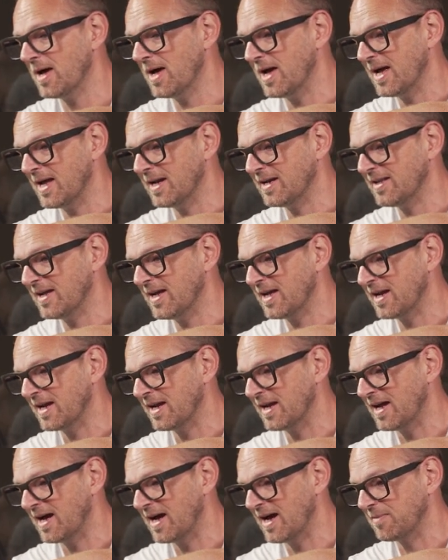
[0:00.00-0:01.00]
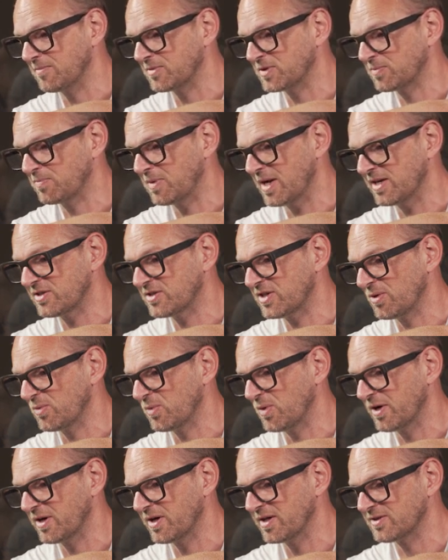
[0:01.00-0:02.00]
and then I'm splashing
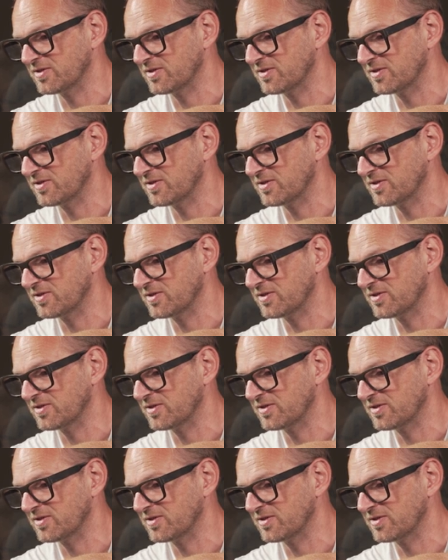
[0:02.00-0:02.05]
water